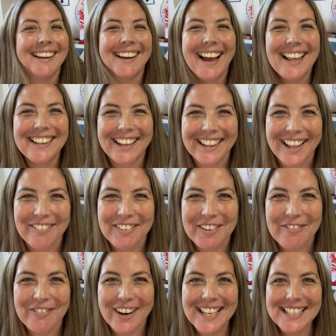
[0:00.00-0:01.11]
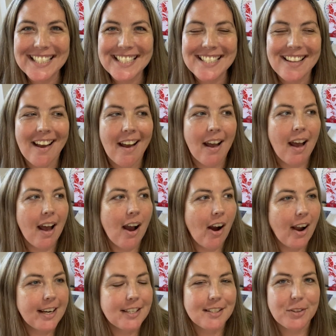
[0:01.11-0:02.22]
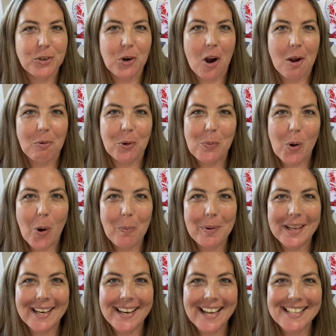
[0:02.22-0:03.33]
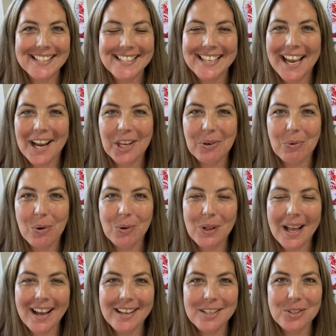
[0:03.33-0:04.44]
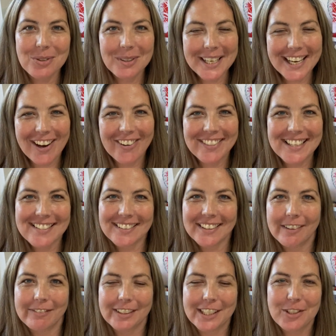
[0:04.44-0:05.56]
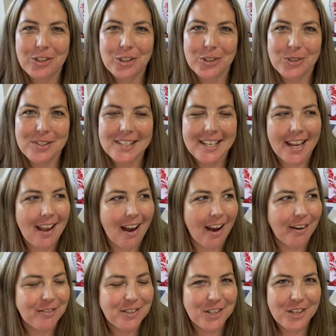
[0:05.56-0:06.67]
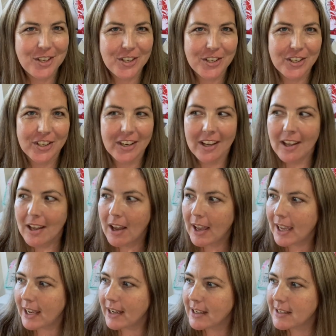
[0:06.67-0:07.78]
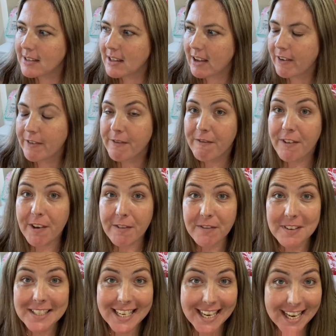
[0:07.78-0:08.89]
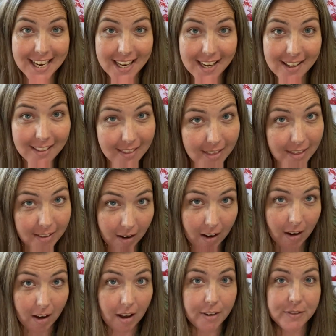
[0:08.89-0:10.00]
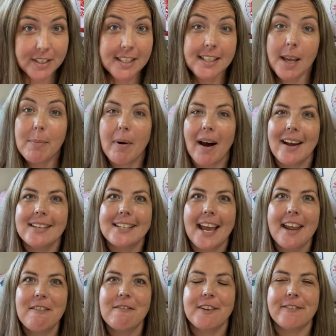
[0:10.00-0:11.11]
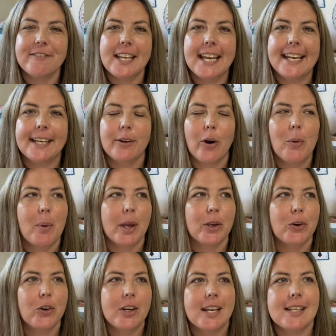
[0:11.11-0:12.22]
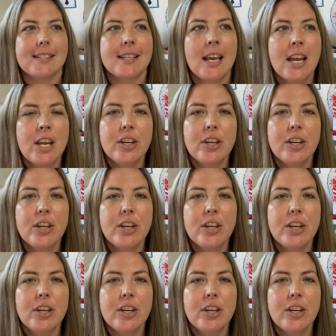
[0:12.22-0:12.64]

Hello lovely friends. I just thought I would pop in and see how you all are doing on this lovely Tuesday afternoon. It is the 15th of December, day 15. Oh my goodness.